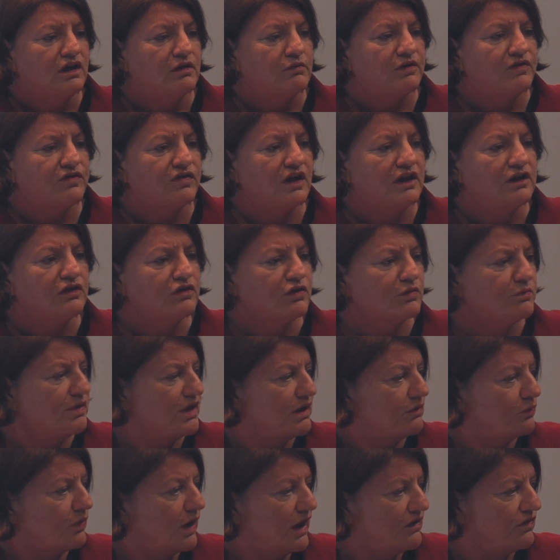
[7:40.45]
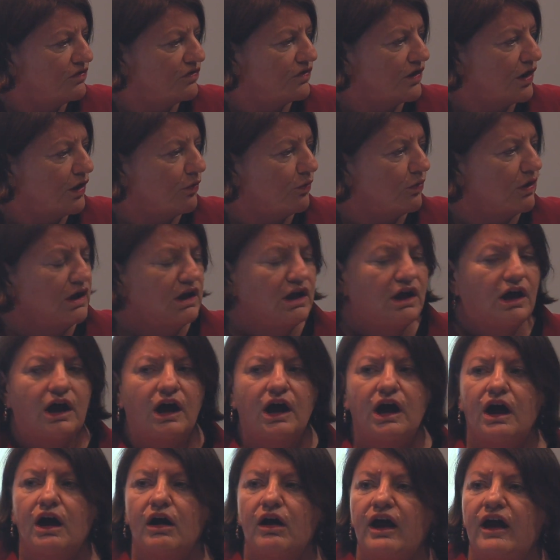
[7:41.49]
but Senator Ben Waso,
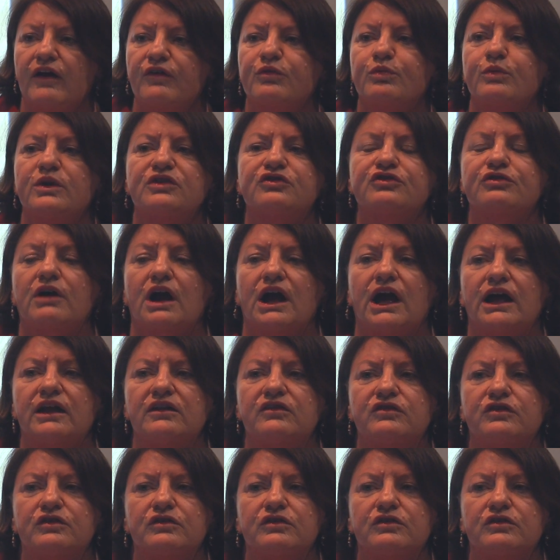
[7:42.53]
as we tried